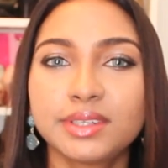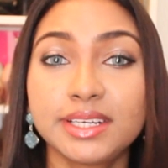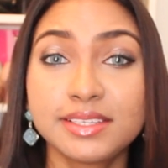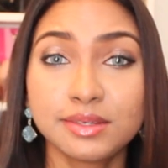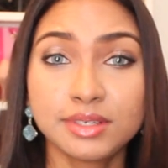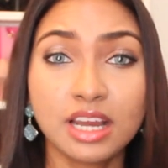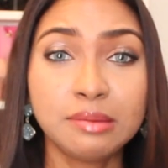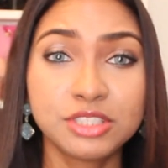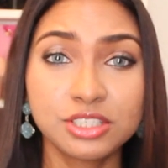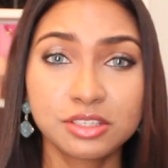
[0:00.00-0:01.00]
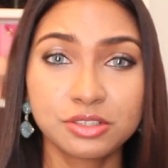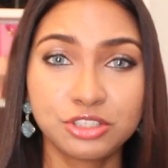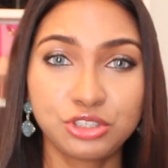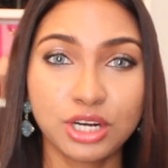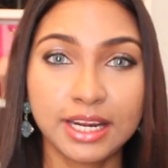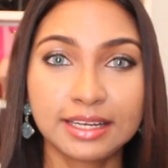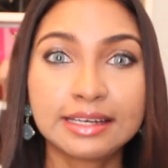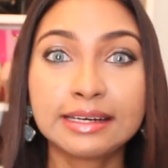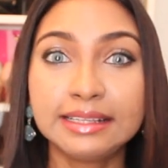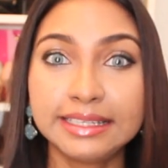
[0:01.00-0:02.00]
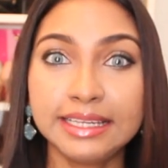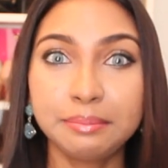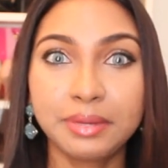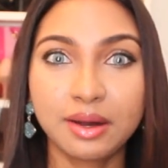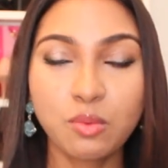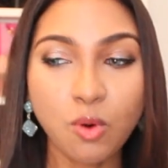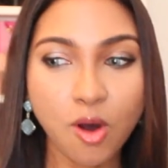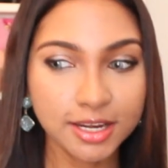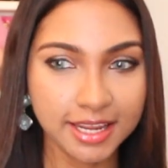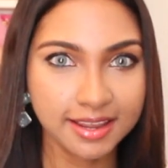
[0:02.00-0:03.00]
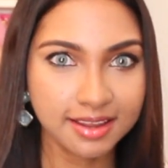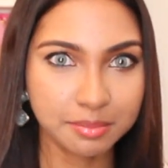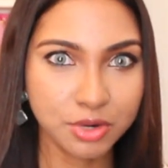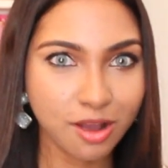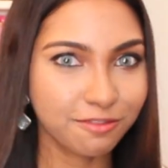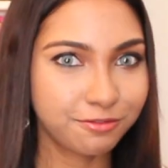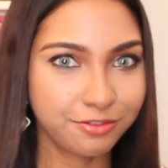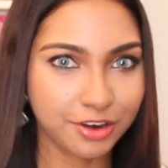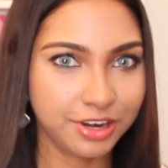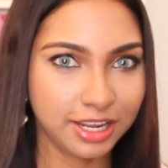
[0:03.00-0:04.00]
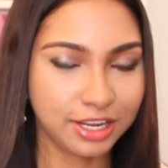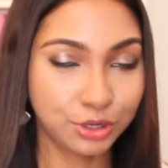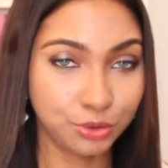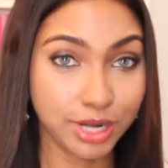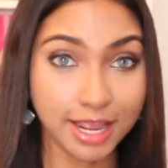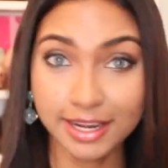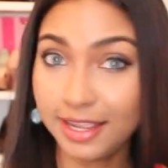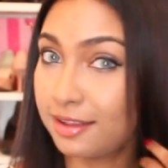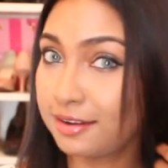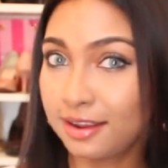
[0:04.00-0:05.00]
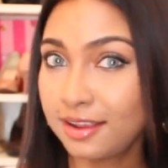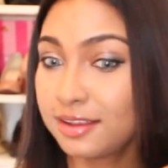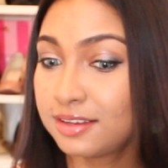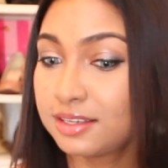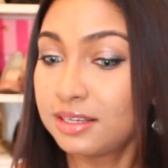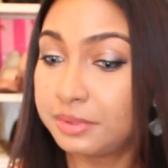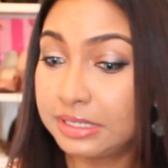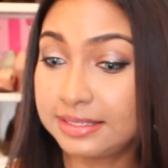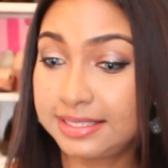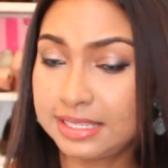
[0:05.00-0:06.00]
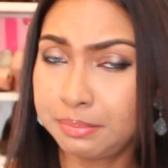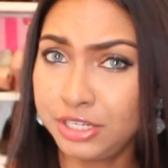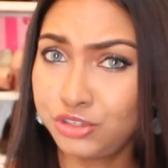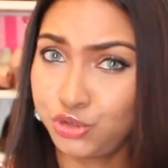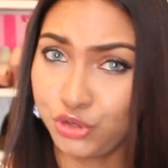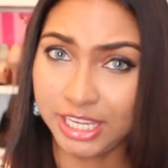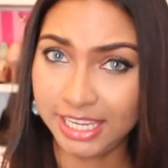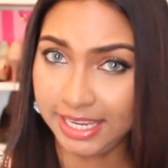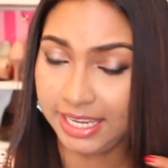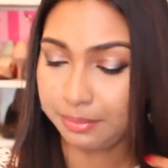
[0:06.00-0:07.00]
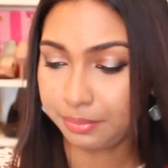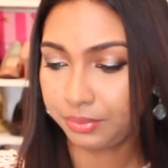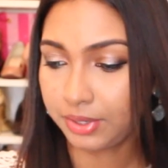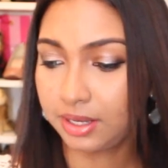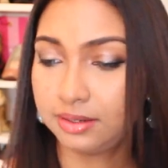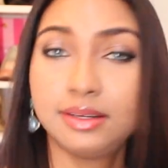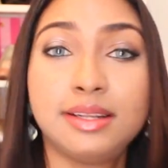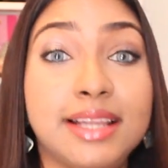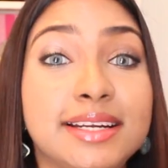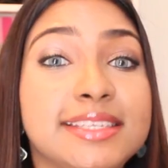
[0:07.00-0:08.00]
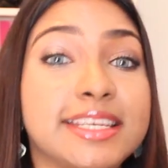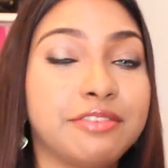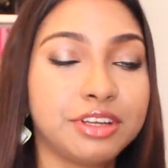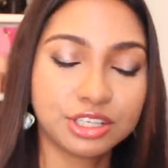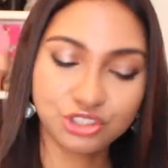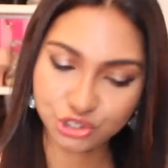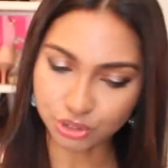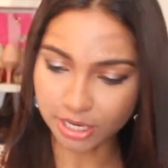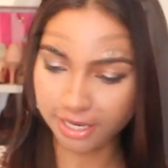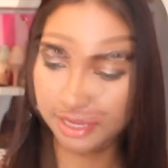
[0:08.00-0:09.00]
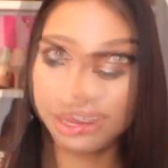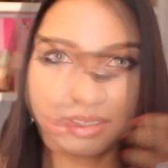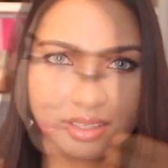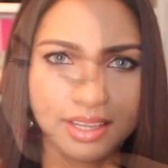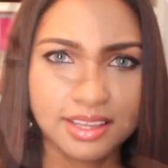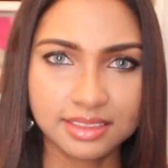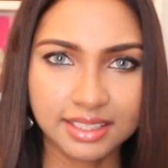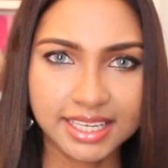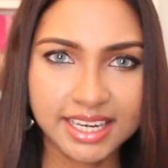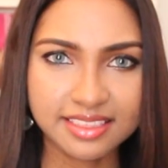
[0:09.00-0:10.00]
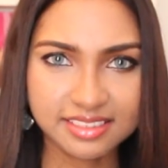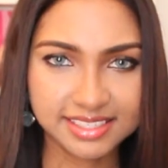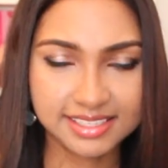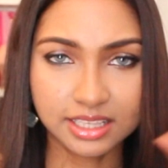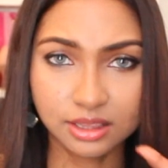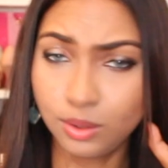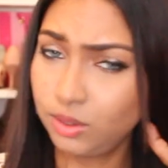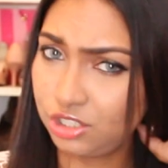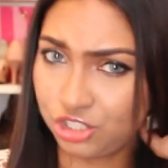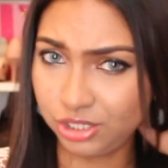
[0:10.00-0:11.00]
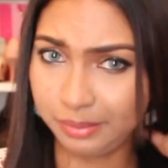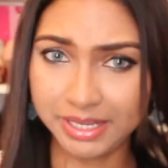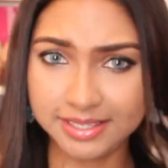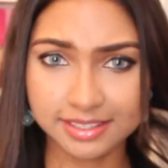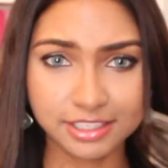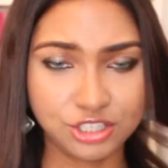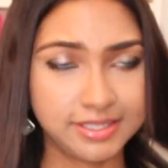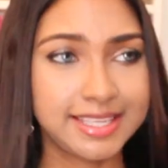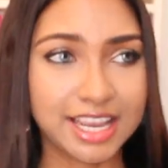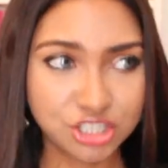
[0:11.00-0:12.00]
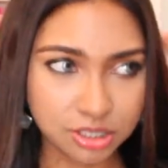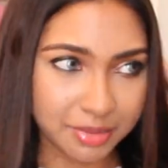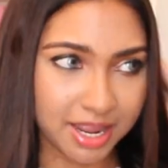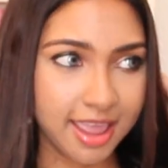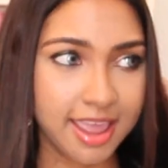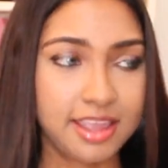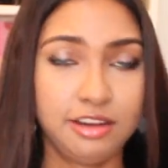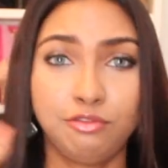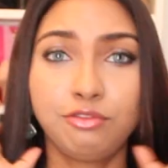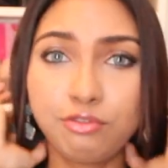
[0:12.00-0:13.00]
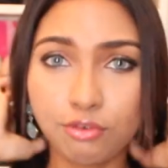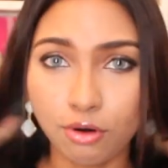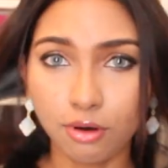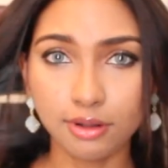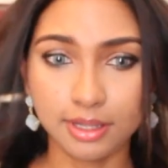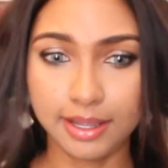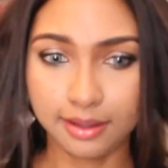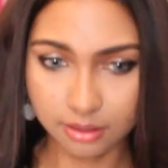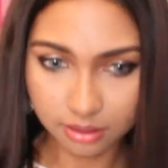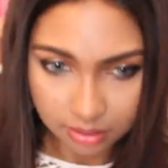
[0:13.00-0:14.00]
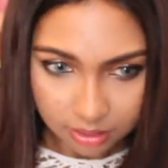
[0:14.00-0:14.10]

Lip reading: Okay, so now I'm just gonna try and curl it, but warning, I'm not very good at it. It's a bit tricky, but let's give it a try. The lady at the salon, she basically just sectioned my hair in four, like